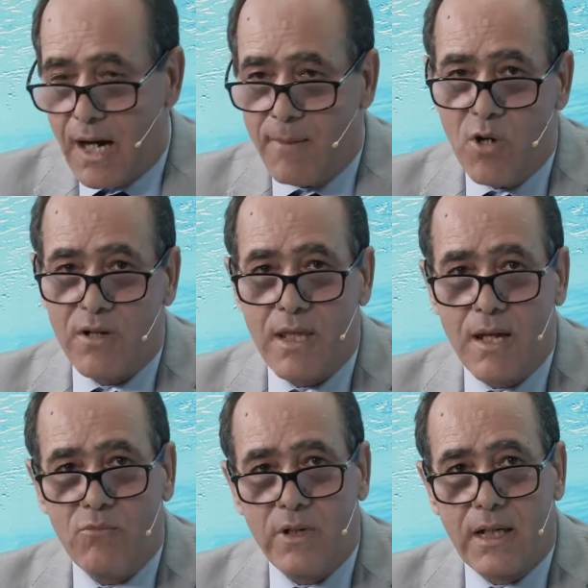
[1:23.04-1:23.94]
Among
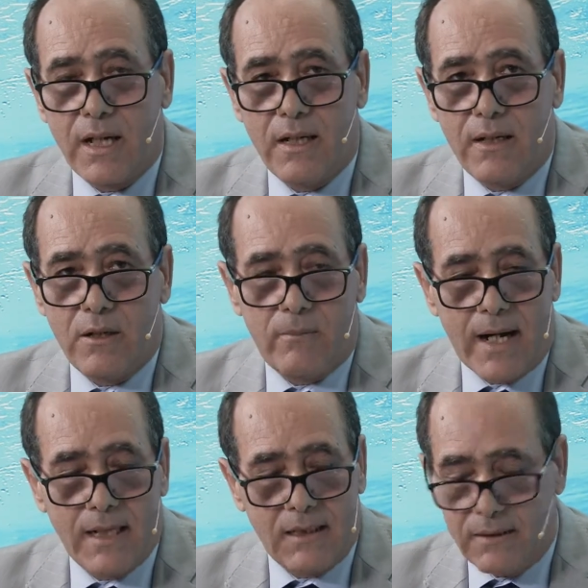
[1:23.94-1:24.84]
them, we can
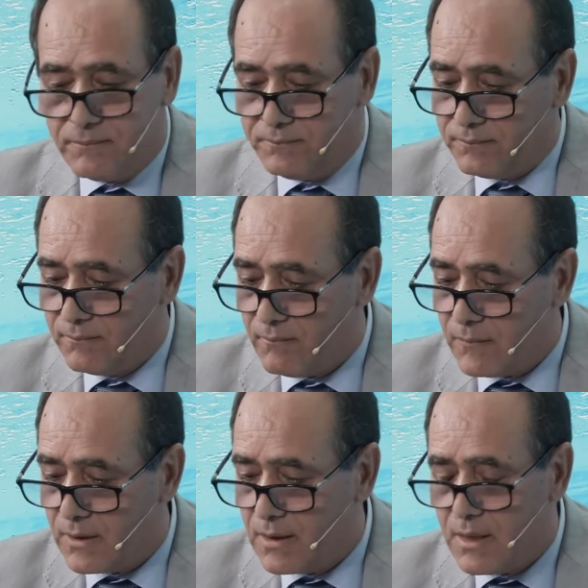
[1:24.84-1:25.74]
remind
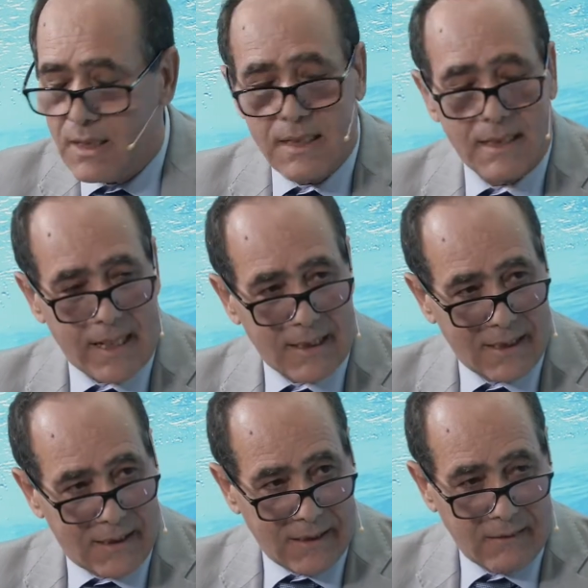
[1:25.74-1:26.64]

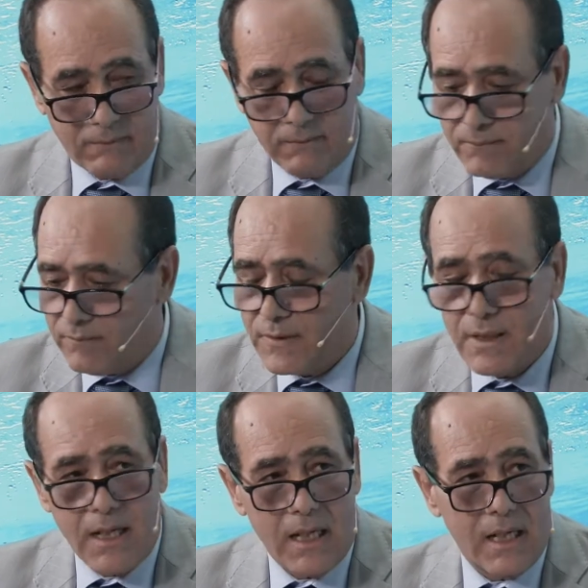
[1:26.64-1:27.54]
scarcity,
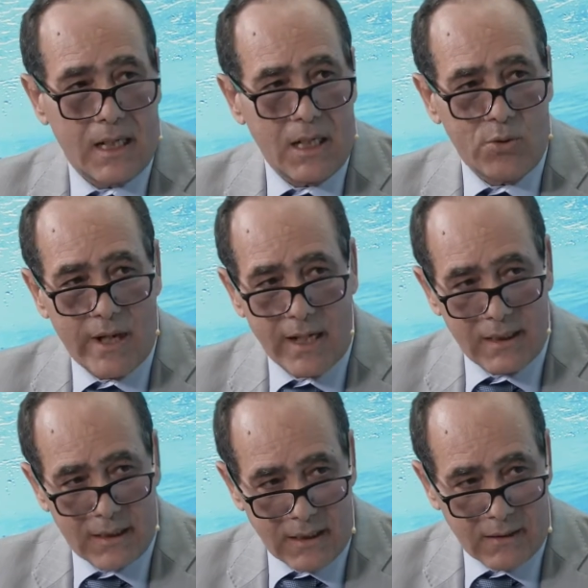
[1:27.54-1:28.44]

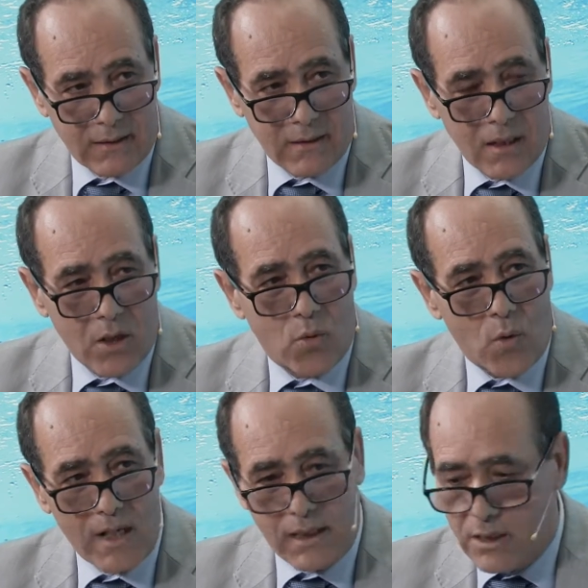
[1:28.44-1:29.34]
irregularity,
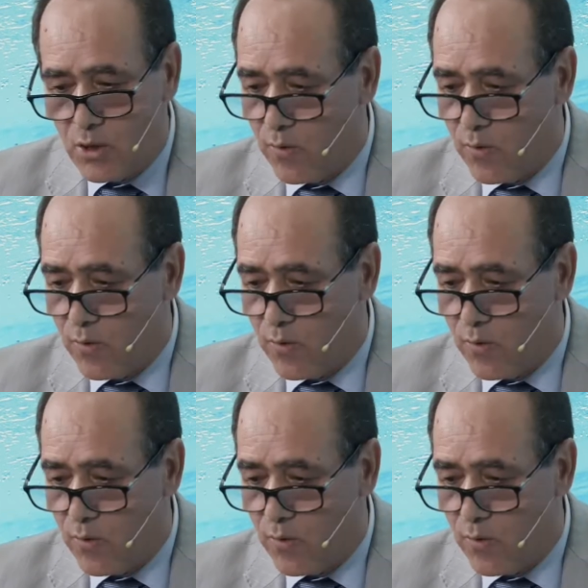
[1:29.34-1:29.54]
quality